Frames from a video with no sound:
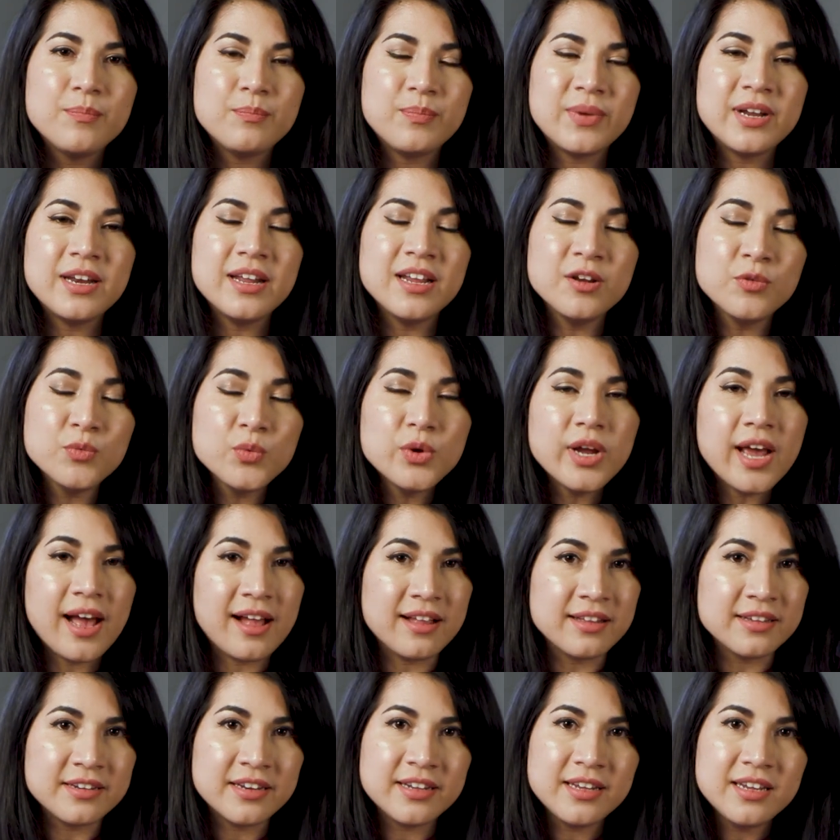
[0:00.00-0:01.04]
But in
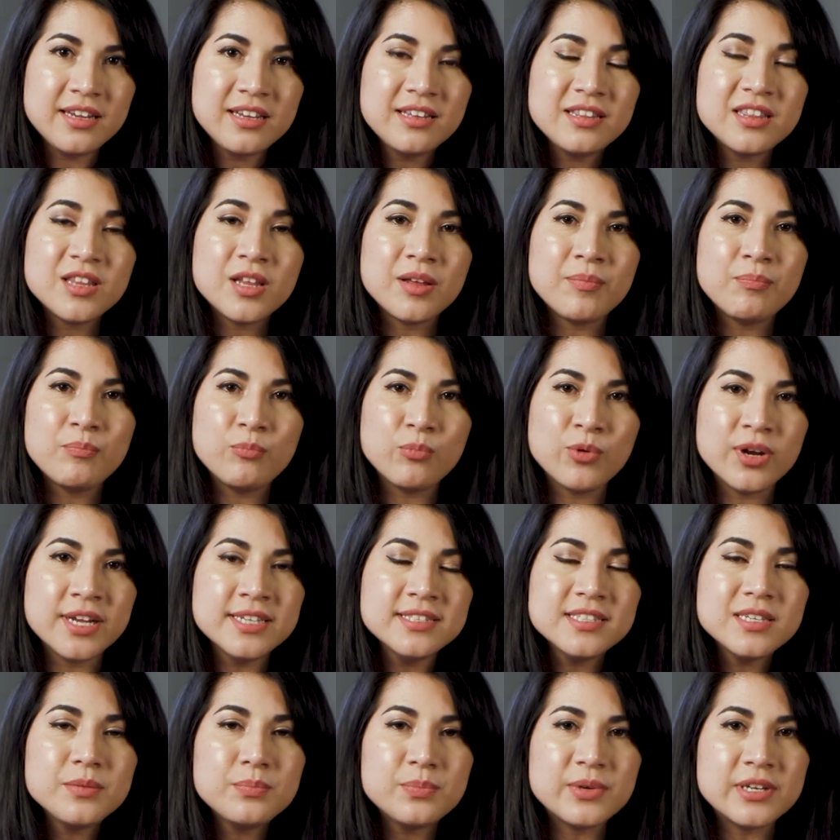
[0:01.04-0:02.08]
reality, the
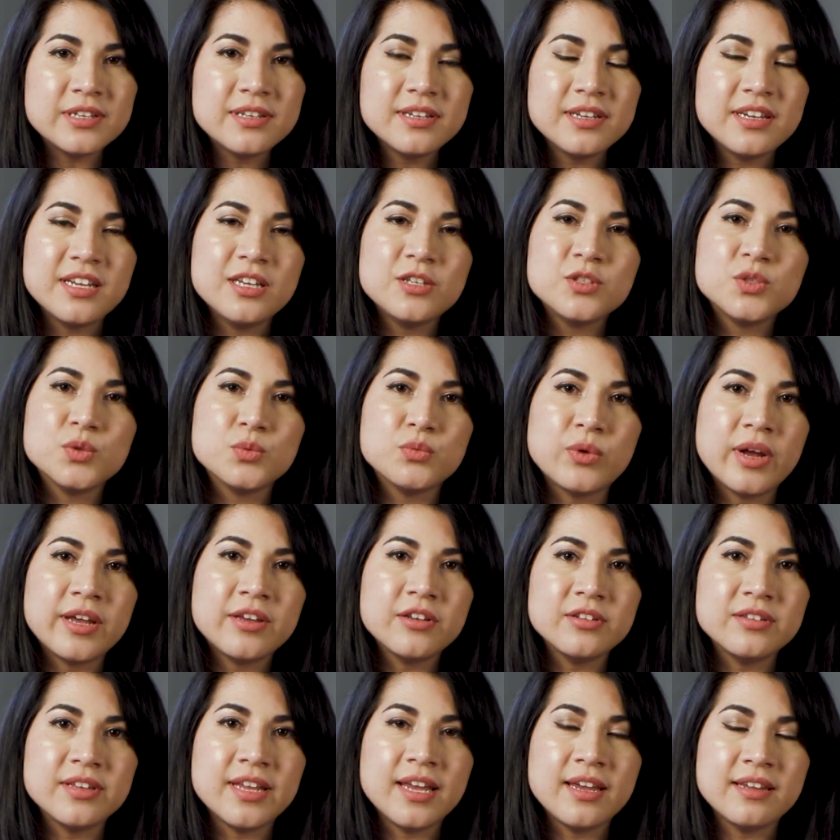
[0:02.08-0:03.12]
brain's ability to
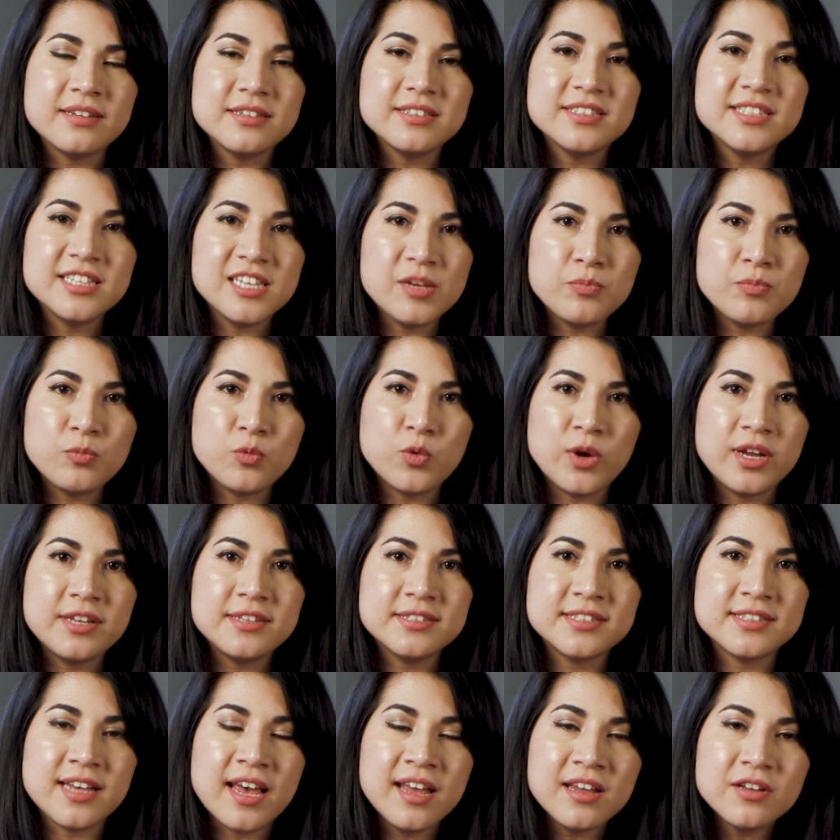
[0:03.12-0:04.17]
regulate sleep-wake
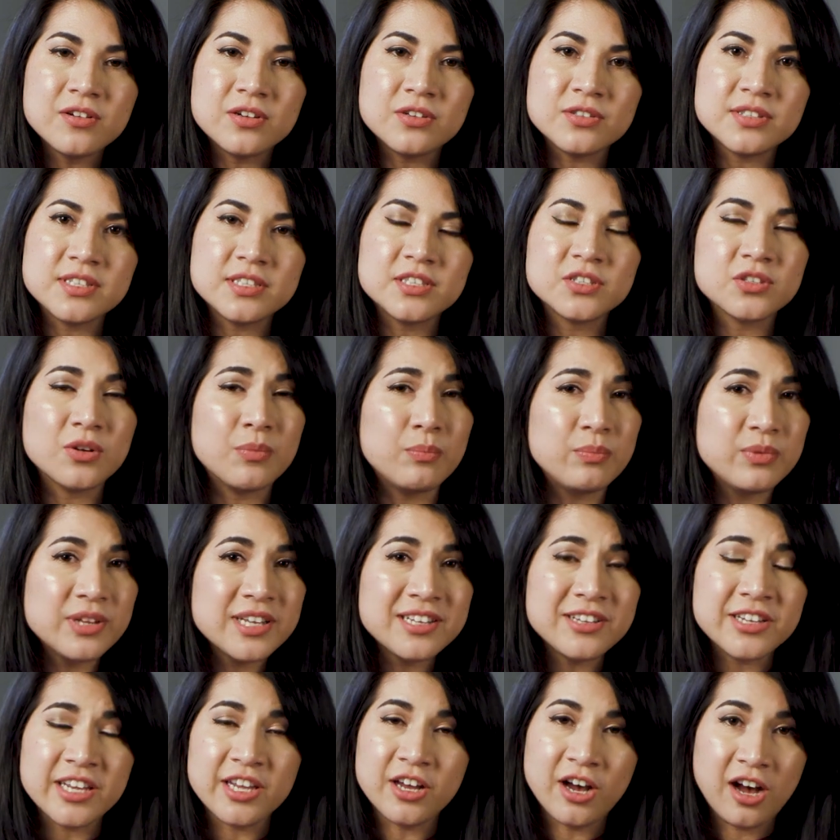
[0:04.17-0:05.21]
cycles is
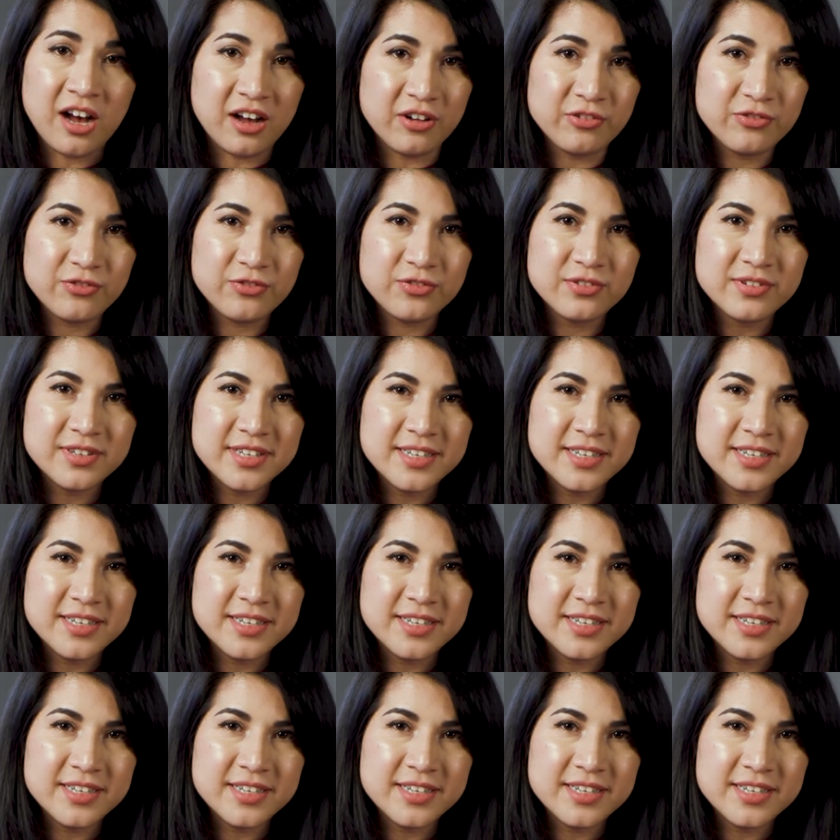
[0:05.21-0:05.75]
completely off.